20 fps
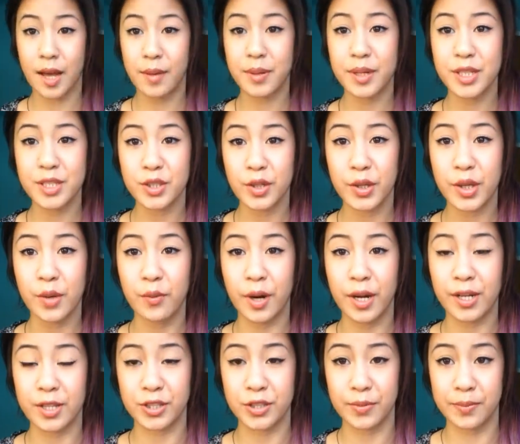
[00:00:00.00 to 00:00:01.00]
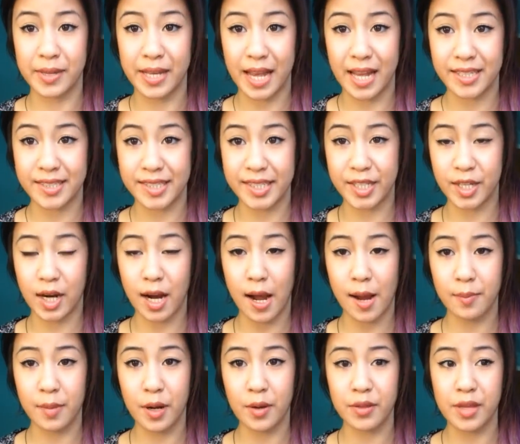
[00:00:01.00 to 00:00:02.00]
Now I'm going to show you where you should be ending your
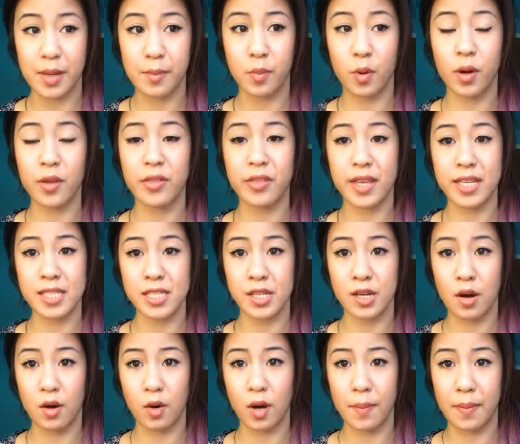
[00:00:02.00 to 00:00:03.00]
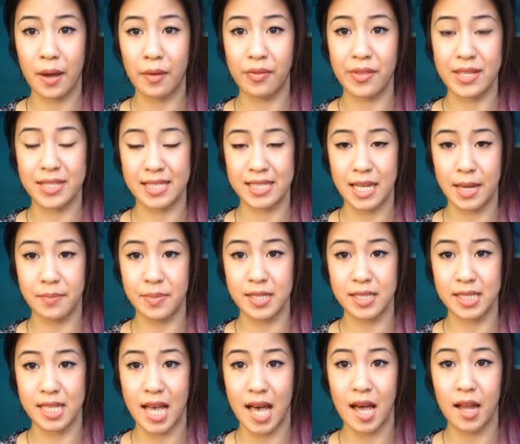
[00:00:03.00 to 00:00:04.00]
eyebrow. The important thing to know about this step
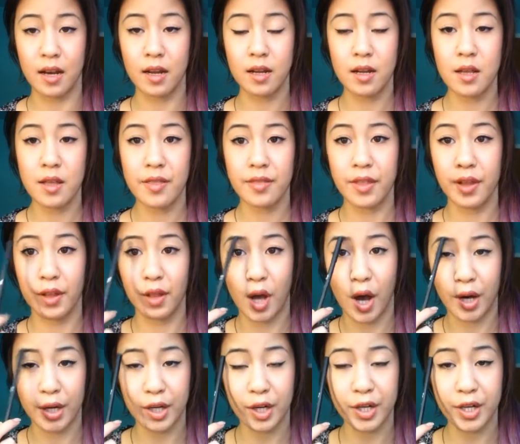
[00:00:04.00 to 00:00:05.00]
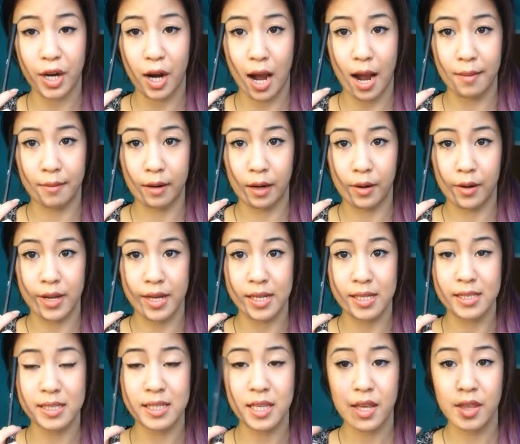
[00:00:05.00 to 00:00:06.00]
is that the longer your eyebrow
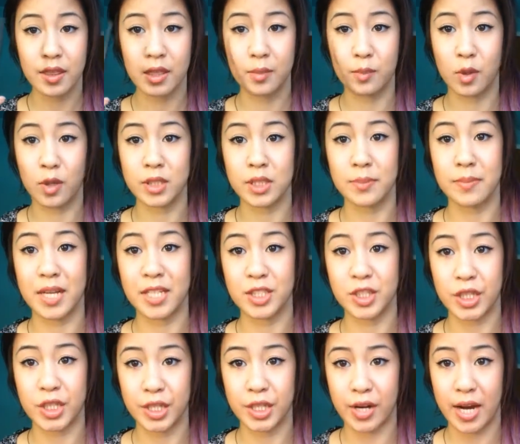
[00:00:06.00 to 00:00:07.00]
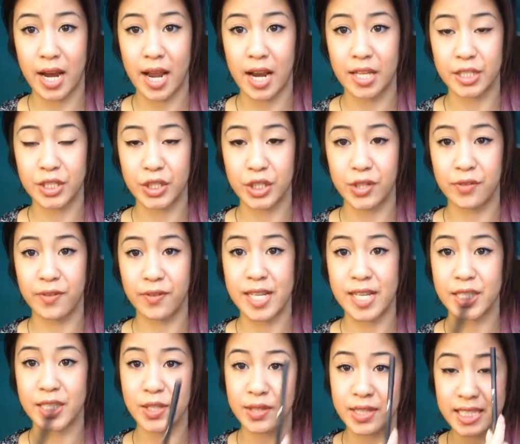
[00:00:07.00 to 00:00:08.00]
is, the more dimension you're adding to your
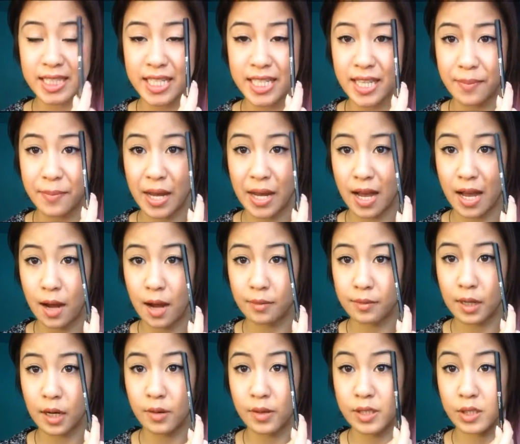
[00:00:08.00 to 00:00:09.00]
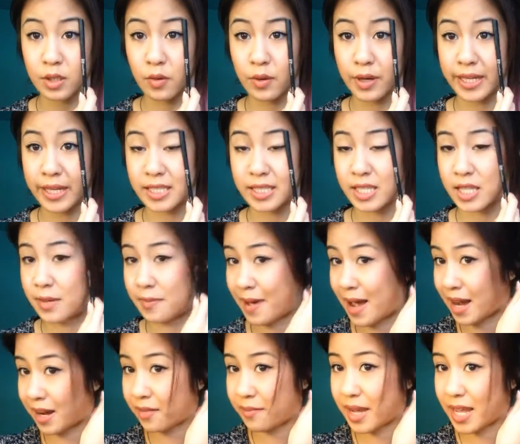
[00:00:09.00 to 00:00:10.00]
face. You can see that my eyebrow is going into the
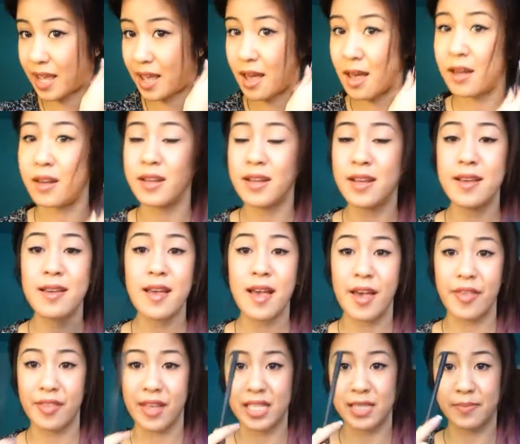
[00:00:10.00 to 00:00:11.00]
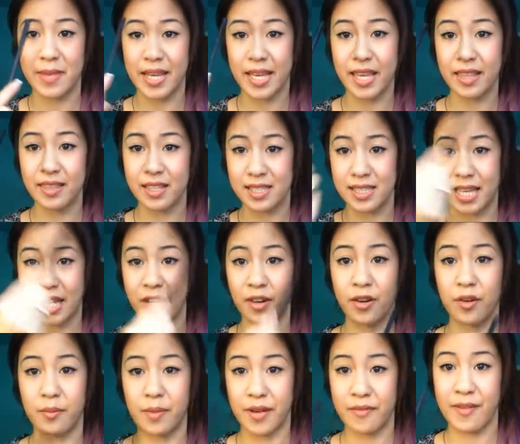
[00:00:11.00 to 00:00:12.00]
back of my head, and that's making the
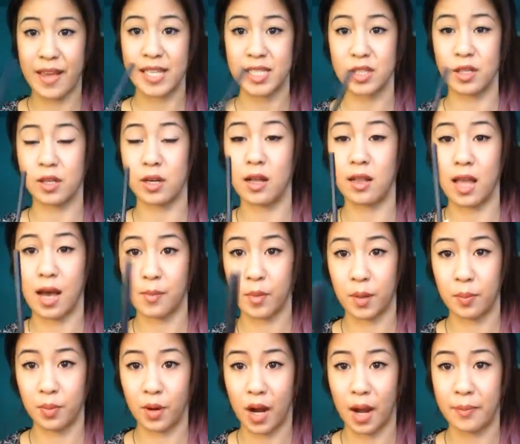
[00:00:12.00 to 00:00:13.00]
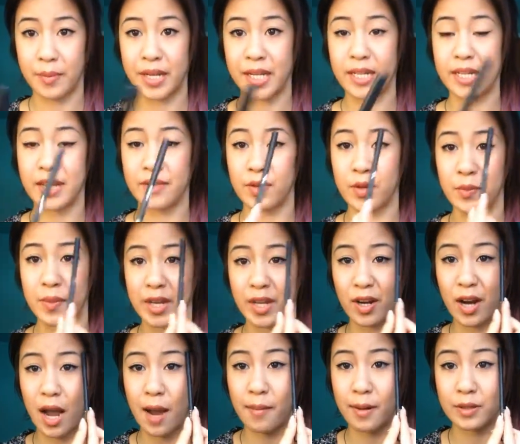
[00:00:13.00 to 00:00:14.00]
center of my face look a lot more prominent. If you make
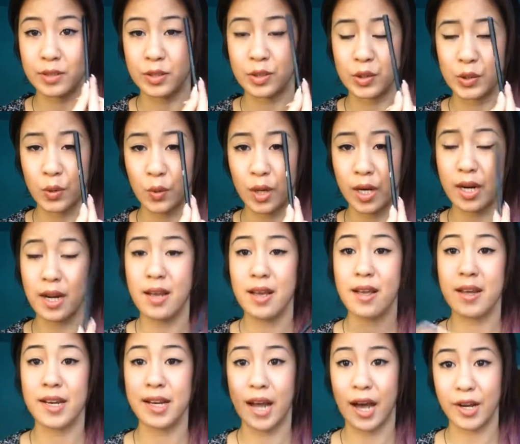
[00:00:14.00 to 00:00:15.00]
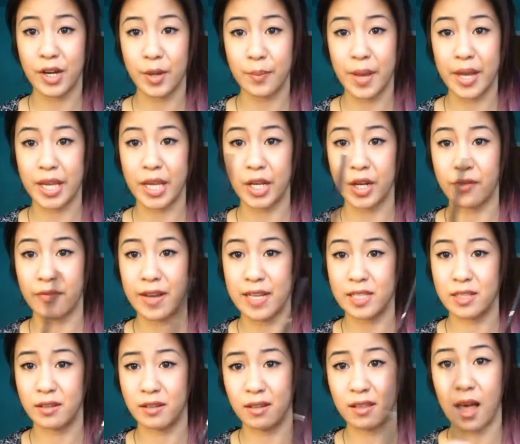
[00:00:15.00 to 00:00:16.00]
your eyebrow too short, now you're making your
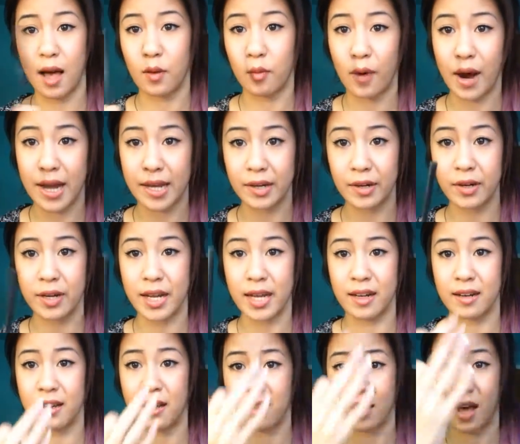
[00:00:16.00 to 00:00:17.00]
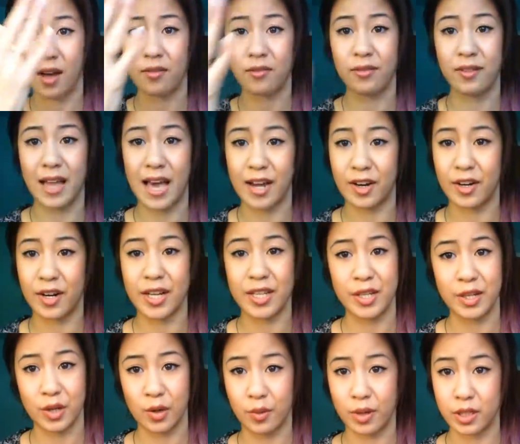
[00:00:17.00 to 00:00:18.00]
face look a lot wider and a lot flatter,
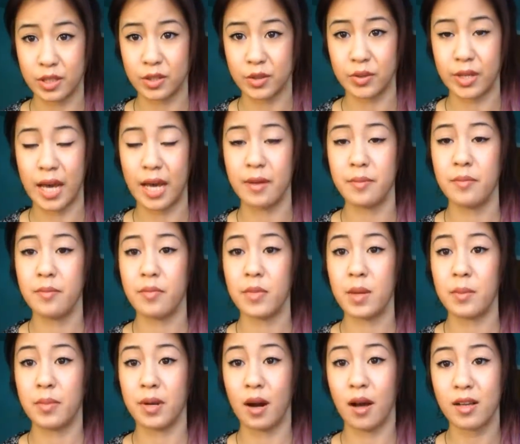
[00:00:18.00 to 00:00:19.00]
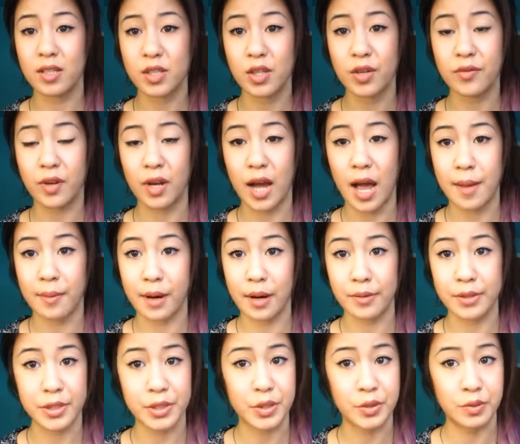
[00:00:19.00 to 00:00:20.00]
and you don't want to do that. But also, if your eyebrow
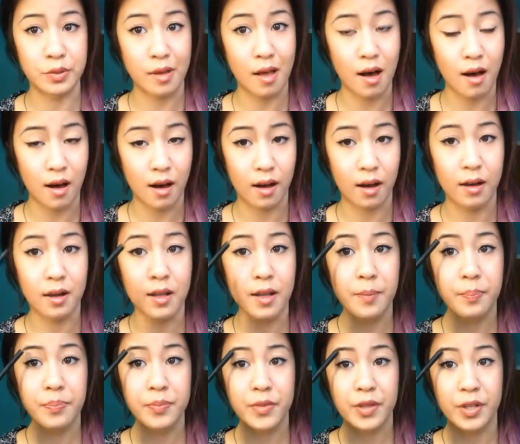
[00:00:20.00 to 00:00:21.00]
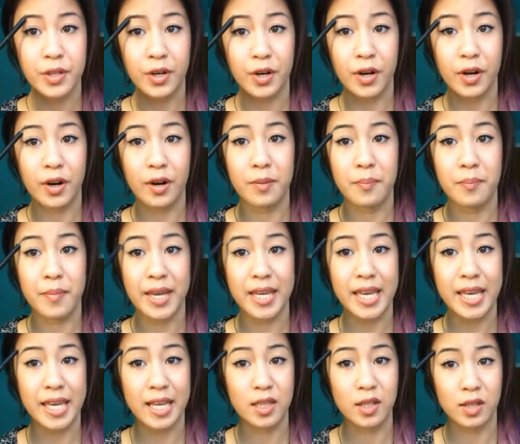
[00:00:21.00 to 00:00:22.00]
is too long, you're
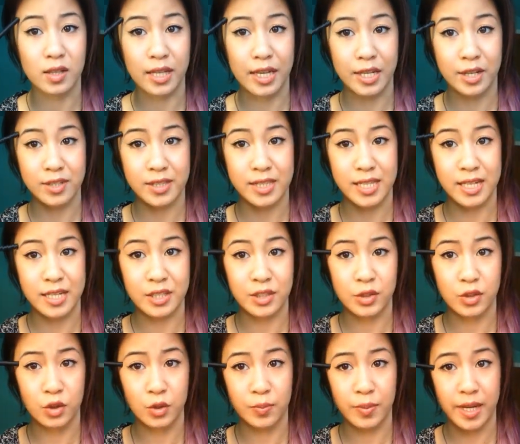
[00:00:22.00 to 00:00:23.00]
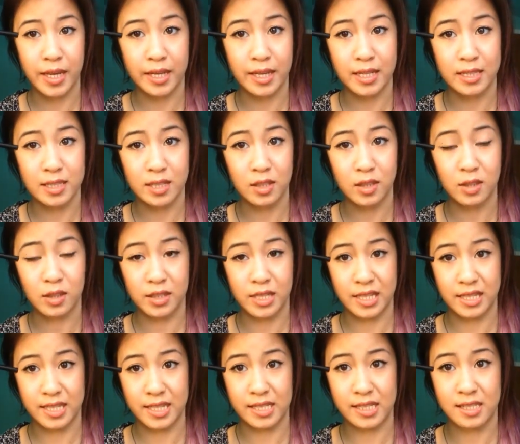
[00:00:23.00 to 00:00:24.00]
making it look like your skin is drooping. It's going to look
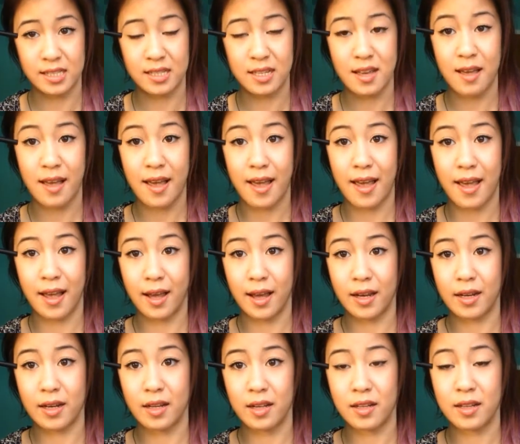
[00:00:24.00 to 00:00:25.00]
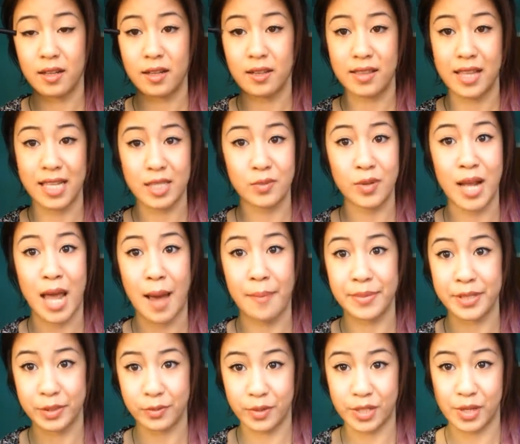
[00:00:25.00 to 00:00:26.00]
like this, and that's what
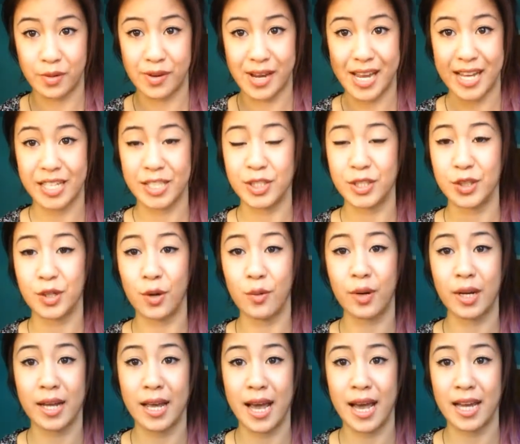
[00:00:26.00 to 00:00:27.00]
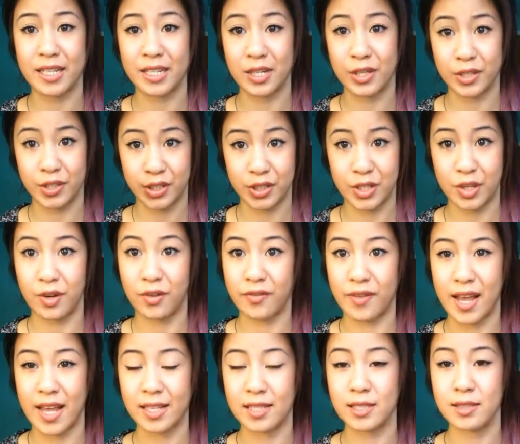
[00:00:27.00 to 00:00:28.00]
happens when you age. You don't want to add years to your
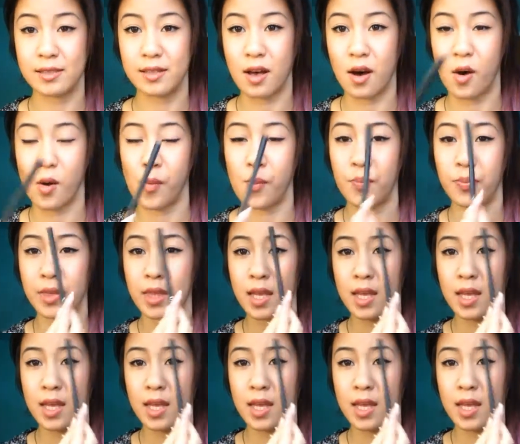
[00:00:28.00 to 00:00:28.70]
face. So